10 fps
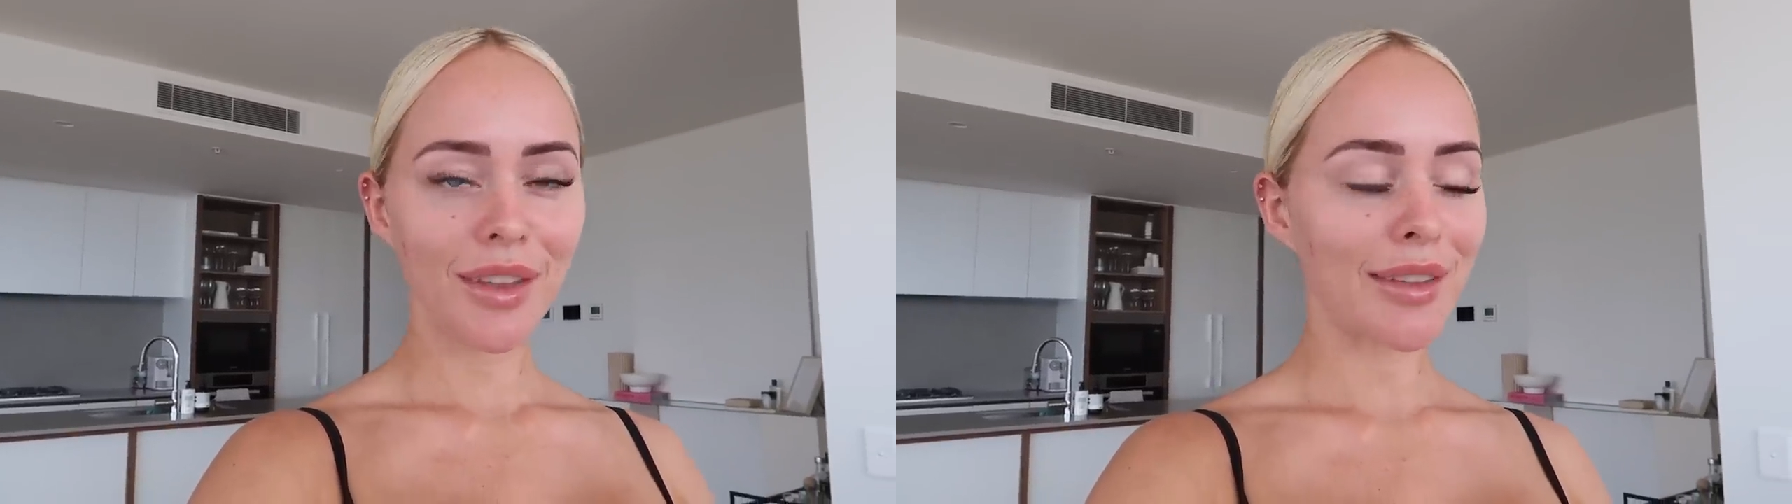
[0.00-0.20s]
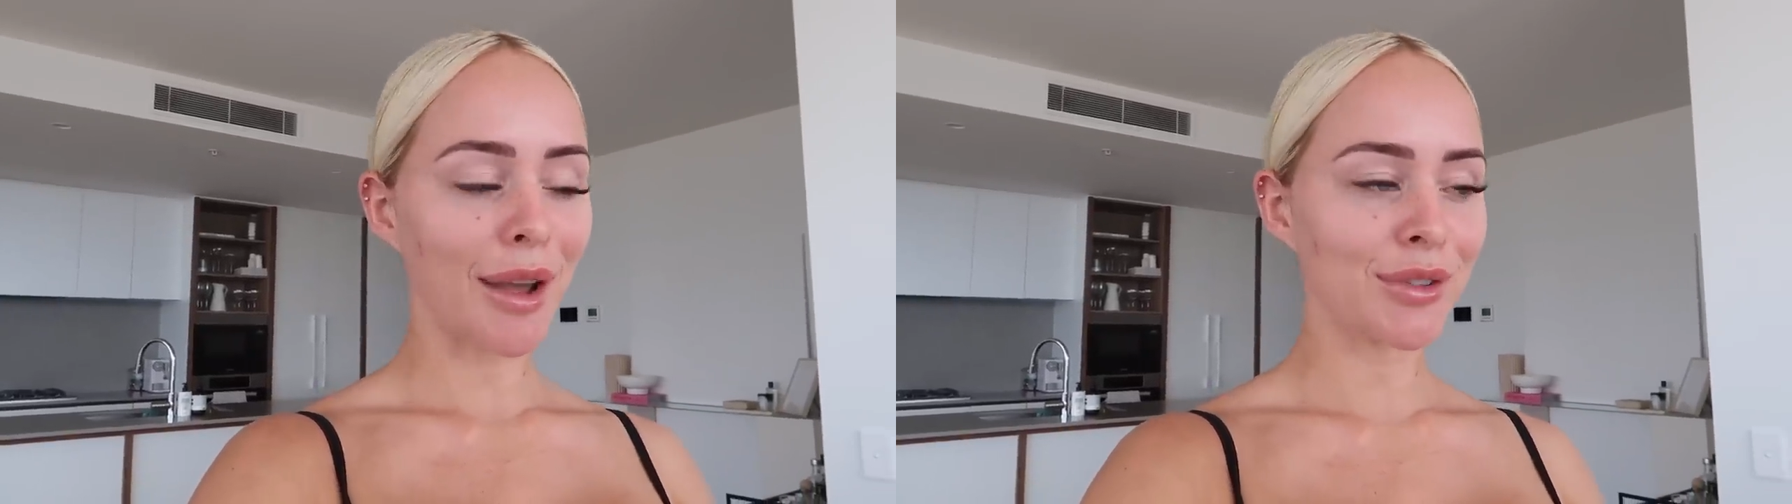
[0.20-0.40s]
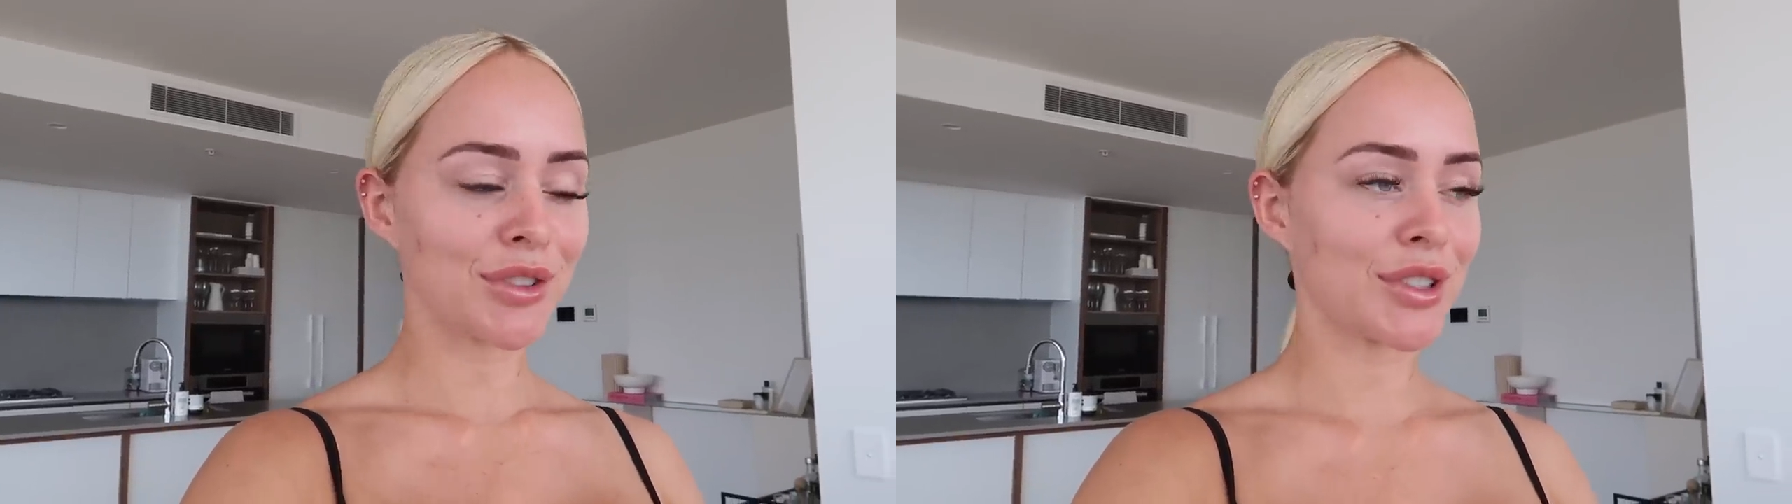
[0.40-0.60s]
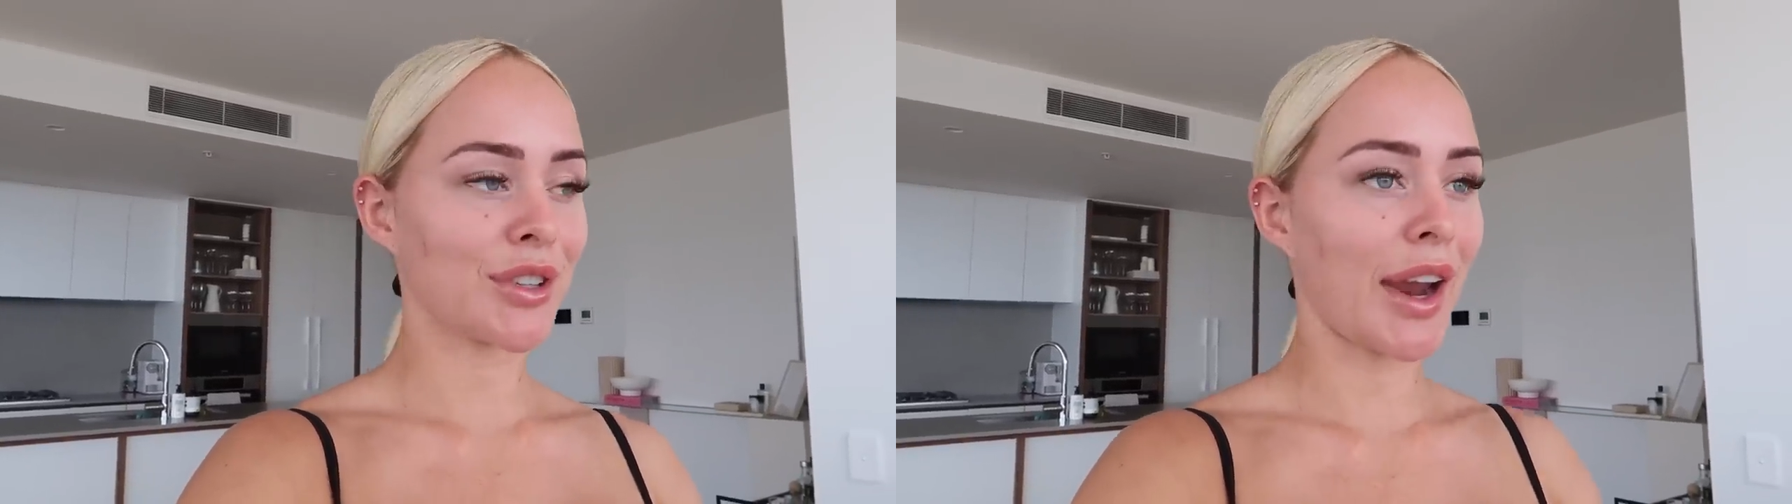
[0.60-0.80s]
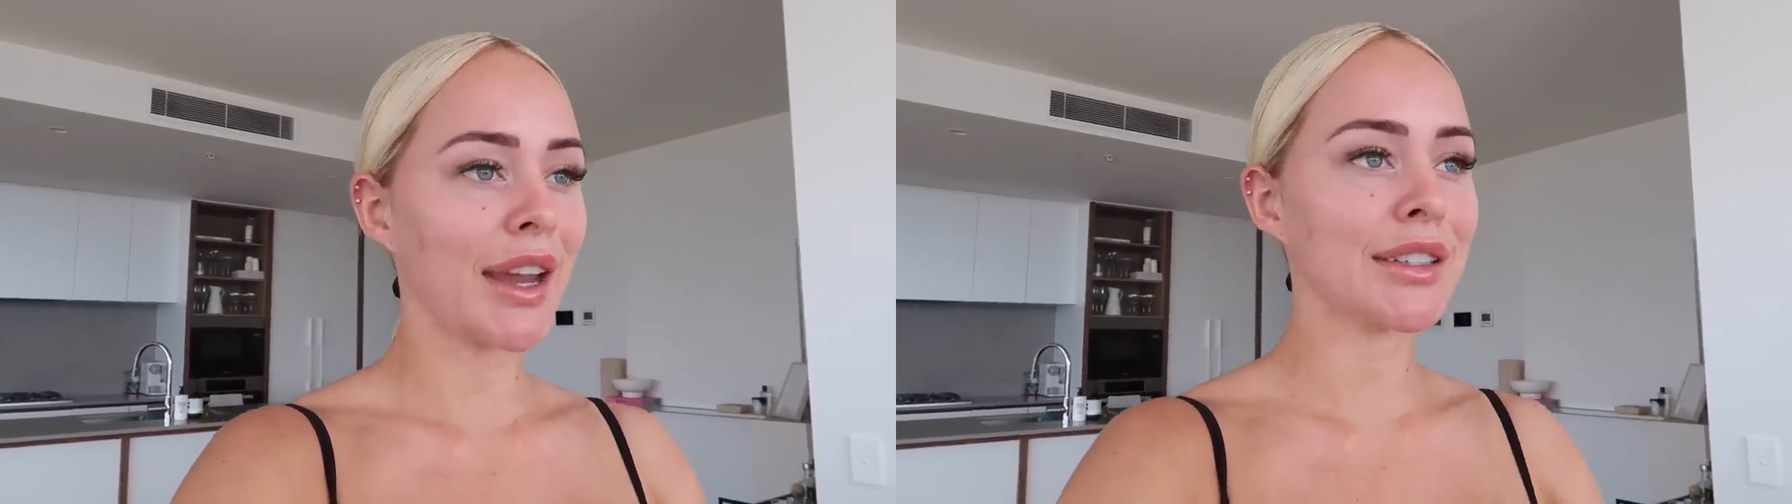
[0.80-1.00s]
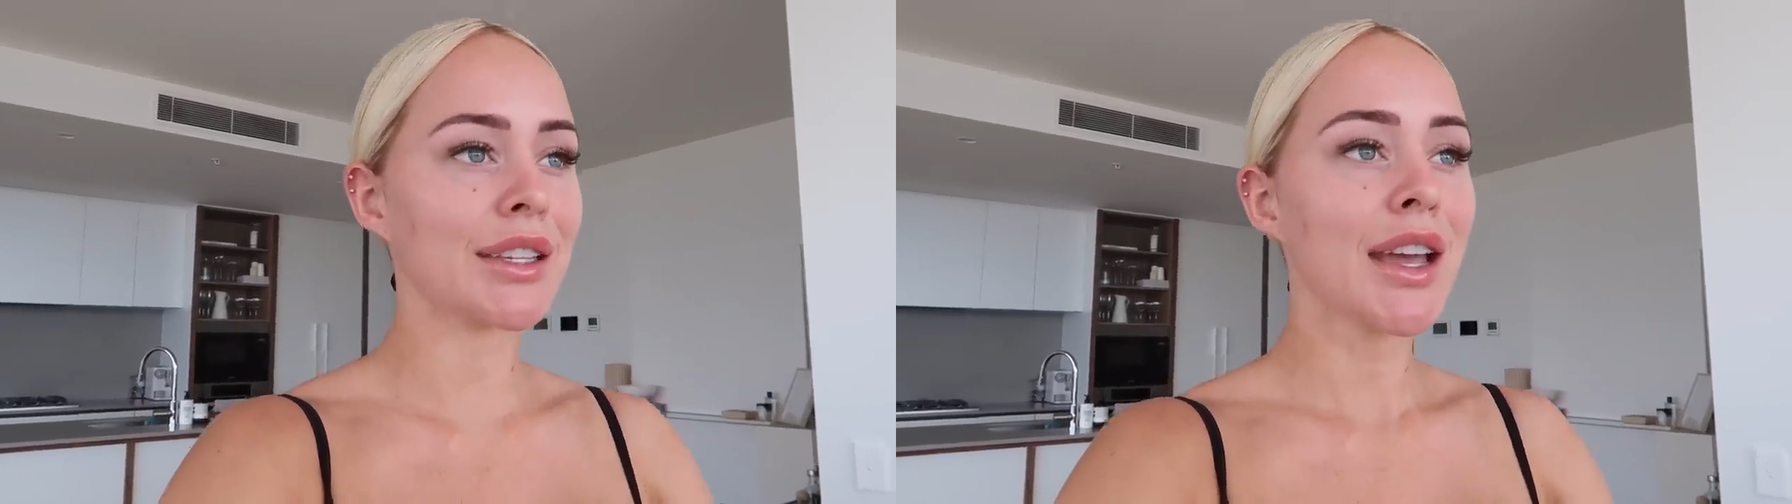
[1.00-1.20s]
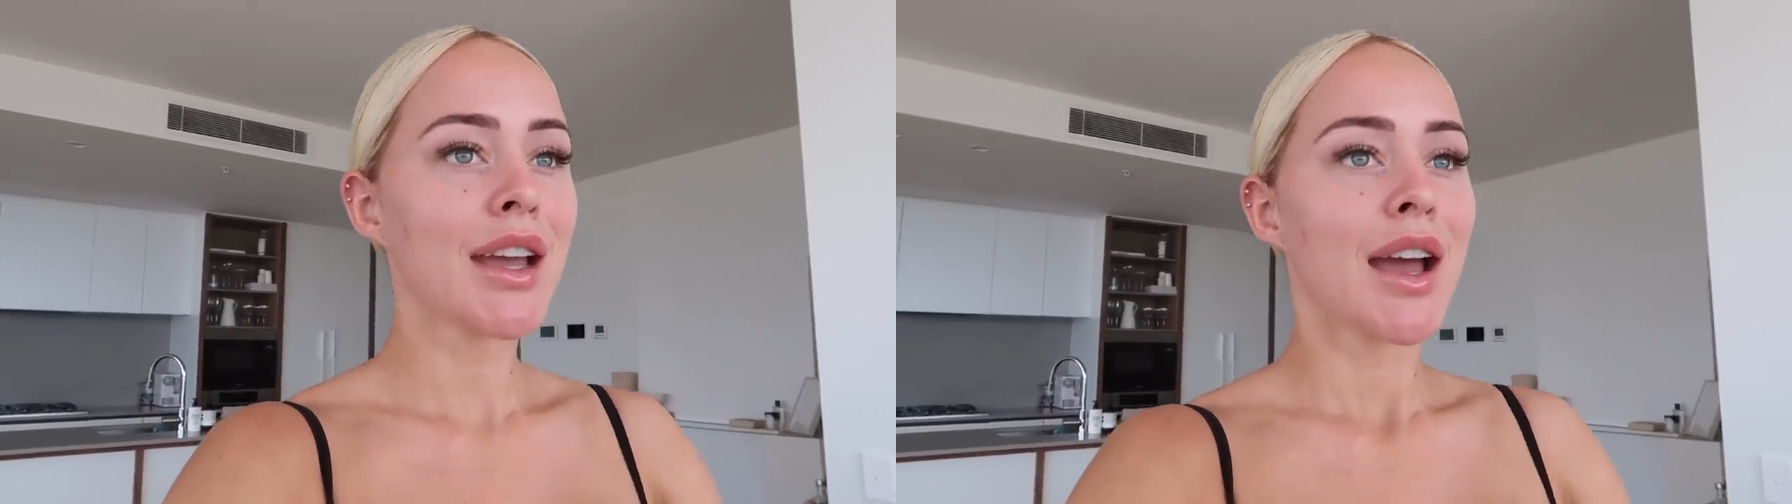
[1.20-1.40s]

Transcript: that was just great.